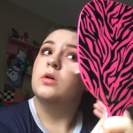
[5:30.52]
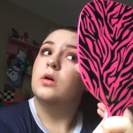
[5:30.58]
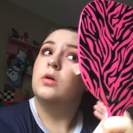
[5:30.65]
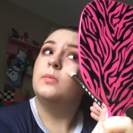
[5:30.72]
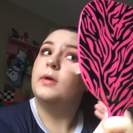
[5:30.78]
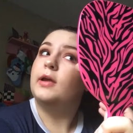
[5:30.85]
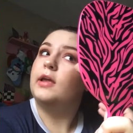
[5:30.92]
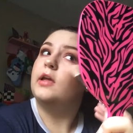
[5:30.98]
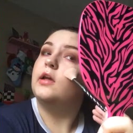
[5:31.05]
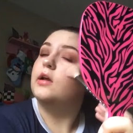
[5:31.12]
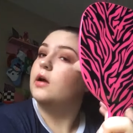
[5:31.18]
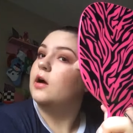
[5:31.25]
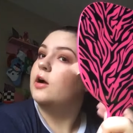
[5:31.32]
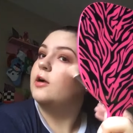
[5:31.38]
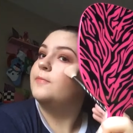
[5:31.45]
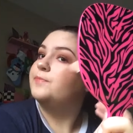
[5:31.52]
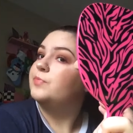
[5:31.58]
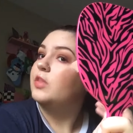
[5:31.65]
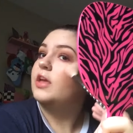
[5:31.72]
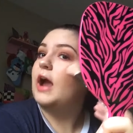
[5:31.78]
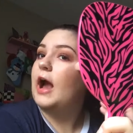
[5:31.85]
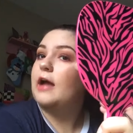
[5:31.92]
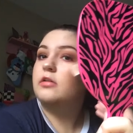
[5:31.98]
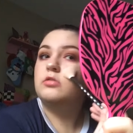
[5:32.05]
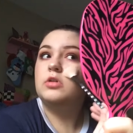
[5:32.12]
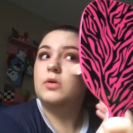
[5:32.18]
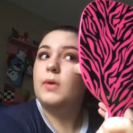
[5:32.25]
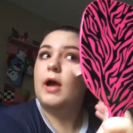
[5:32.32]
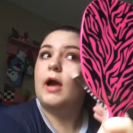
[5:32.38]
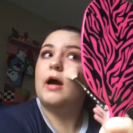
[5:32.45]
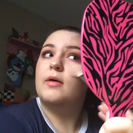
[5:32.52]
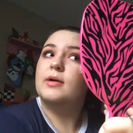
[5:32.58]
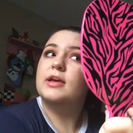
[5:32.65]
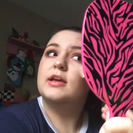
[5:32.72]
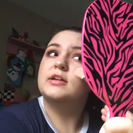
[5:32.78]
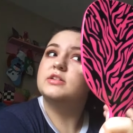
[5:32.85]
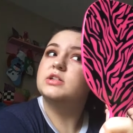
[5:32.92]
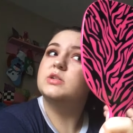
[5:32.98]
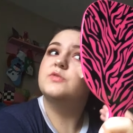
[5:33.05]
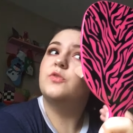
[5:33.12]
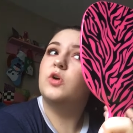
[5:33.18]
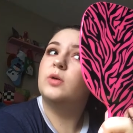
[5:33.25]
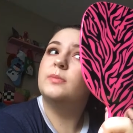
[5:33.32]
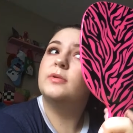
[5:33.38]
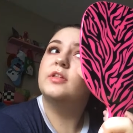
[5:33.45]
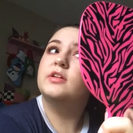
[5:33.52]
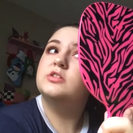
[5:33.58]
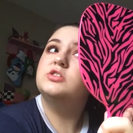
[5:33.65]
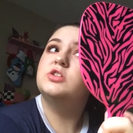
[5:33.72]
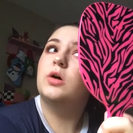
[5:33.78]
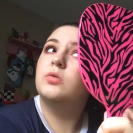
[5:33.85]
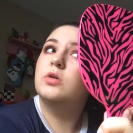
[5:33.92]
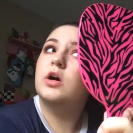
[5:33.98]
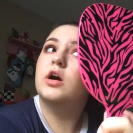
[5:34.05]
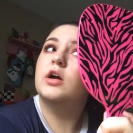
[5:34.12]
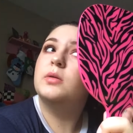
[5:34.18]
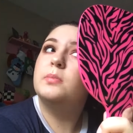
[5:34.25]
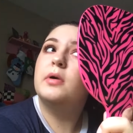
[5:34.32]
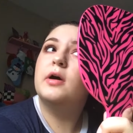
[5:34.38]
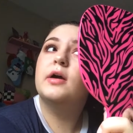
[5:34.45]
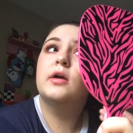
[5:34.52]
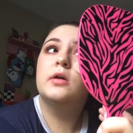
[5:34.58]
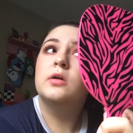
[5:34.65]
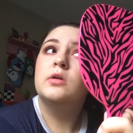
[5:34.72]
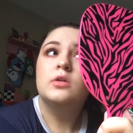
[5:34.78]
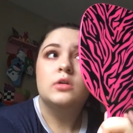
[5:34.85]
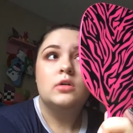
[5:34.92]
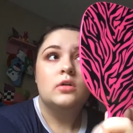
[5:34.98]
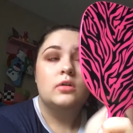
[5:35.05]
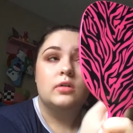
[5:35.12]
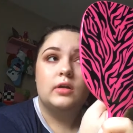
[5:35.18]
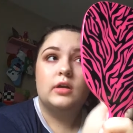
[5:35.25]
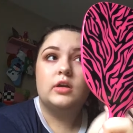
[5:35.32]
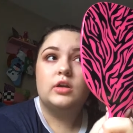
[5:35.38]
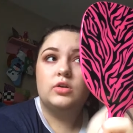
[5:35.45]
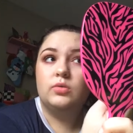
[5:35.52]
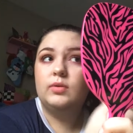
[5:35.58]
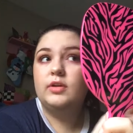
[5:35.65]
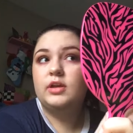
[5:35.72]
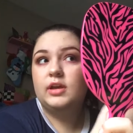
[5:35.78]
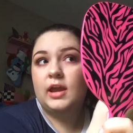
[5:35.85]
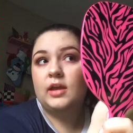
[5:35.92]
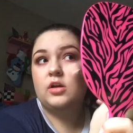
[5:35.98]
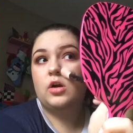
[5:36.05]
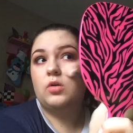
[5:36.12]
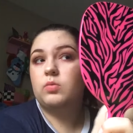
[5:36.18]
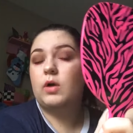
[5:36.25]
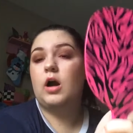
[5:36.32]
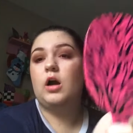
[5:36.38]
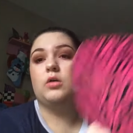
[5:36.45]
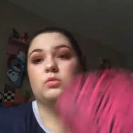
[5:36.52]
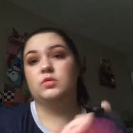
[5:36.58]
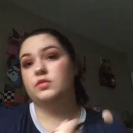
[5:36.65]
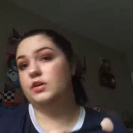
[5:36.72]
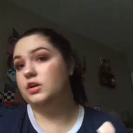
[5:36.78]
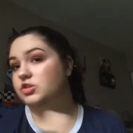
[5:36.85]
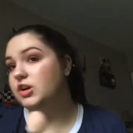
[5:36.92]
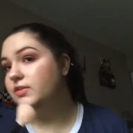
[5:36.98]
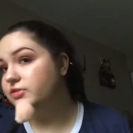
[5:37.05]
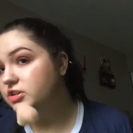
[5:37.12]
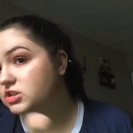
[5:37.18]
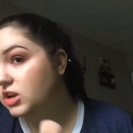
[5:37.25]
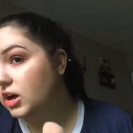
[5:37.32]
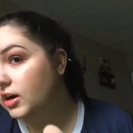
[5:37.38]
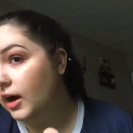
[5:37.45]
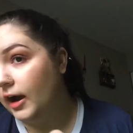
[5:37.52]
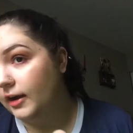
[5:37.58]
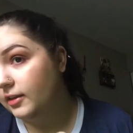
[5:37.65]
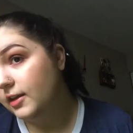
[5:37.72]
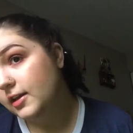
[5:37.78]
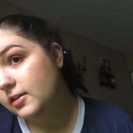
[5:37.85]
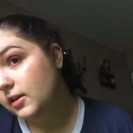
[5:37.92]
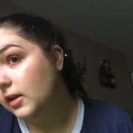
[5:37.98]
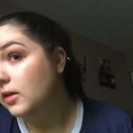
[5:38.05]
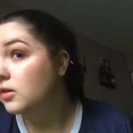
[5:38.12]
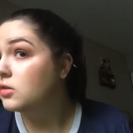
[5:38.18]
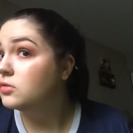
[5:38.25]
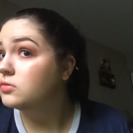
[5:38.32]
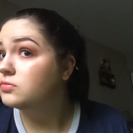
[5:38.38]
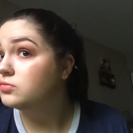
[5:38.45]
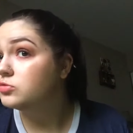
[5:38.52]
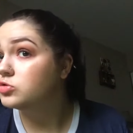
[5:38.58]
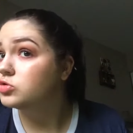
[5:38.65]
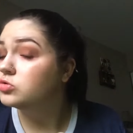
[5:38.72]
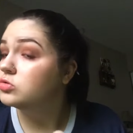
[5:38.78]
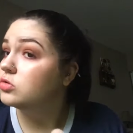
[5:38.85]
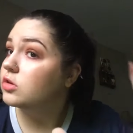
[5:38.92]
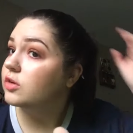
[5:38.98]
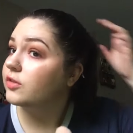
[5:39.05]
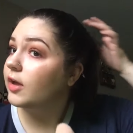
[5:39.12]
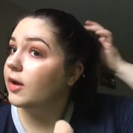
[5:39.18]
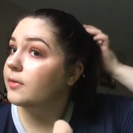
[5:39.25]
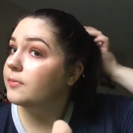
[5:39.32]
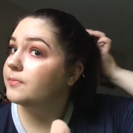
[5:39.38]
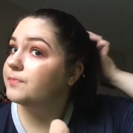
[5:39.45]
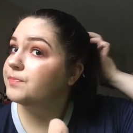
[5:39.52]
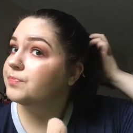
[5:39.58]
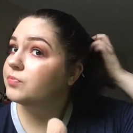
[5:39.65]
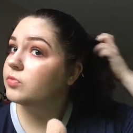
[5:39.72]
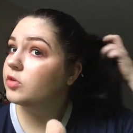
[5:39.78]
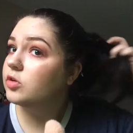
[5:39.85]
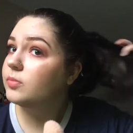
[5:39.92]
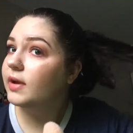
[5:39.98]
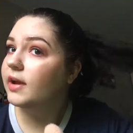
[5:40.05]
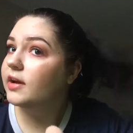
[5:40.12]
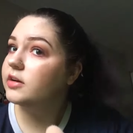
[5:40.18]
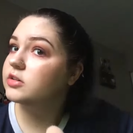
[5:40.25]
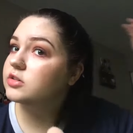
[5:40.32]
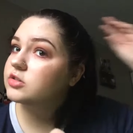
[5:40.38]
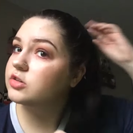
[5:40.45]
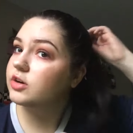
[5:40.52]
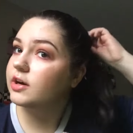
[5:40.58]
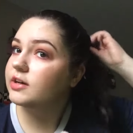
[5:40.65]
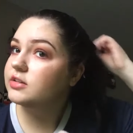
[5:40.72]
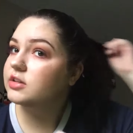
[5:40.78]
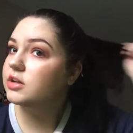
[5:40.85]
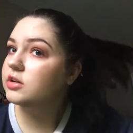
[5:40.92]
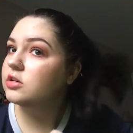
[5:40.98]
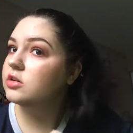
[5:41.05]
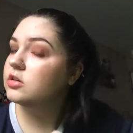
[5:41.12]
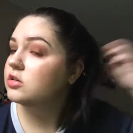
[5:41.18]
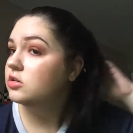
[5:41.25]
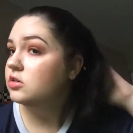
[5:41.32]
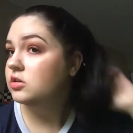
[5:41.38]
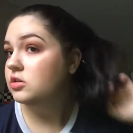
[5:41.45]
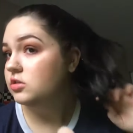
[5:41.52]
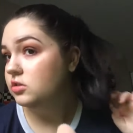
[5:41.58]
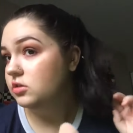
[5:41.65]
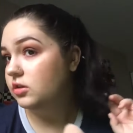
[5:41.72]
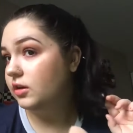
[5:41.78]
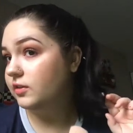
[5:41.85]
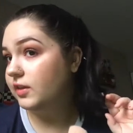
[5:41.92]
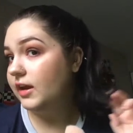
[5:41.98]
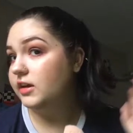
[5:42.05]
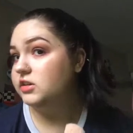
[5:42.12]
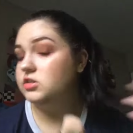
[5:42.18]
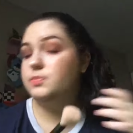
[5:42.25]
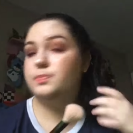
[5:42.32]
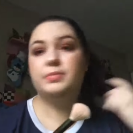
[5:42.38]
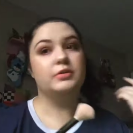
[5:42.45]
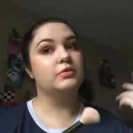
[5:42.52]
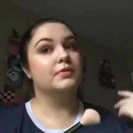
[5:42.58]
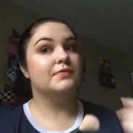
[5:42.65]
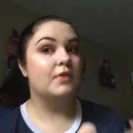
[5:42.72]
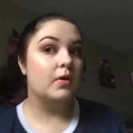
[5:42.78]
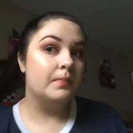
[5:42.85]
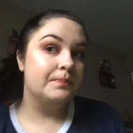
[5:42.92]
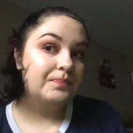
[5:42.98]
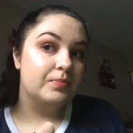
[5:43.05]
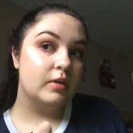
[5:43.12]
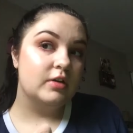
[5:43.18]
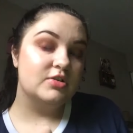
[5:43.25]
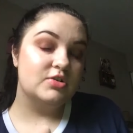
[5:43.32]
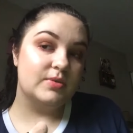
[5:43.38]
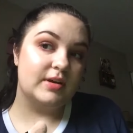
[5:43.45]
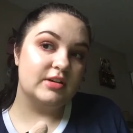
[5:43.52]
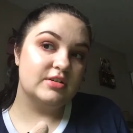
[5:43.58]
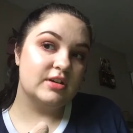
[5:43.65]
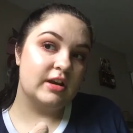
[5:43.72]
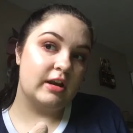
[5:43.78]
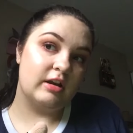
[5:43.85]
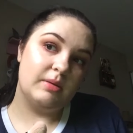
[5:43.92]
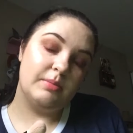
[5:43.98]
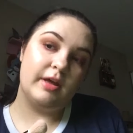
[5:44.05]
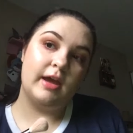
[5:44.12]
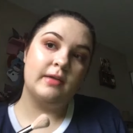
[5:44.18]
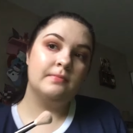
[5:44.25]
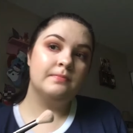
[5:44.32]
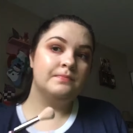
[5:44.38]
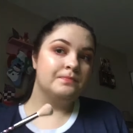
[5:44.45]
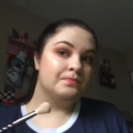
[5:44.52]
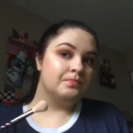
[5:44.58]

Oh my god. Like, I don't know how he gets his formula so good, but, like, you really can't go wrong with a Jeffree Star highlight. Like, look at that. Oh, my hair is crazy. Like, that is beautiful. So here's Canary Bling.